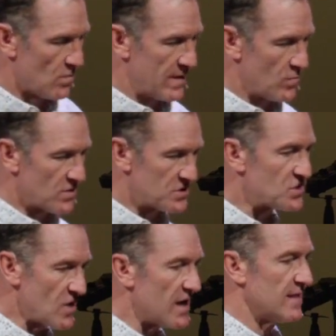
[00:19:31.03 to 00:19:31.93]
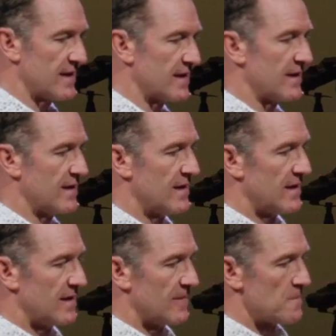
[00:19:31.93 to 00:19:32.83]
when we're struggling
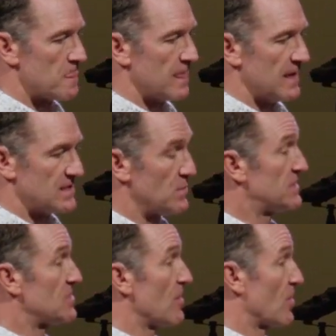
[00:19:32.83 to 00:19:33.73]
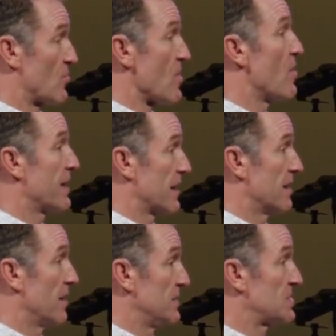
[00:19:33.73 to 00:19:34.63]
is that we start
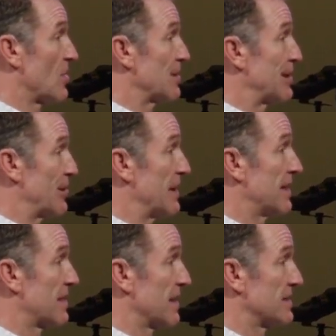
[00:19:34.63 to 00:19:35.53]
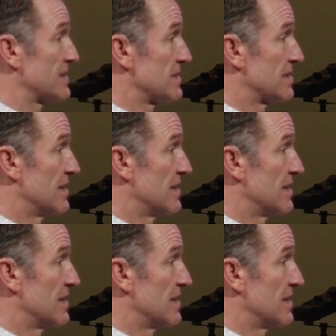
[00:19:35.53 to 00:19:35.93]
growing and we start learning things.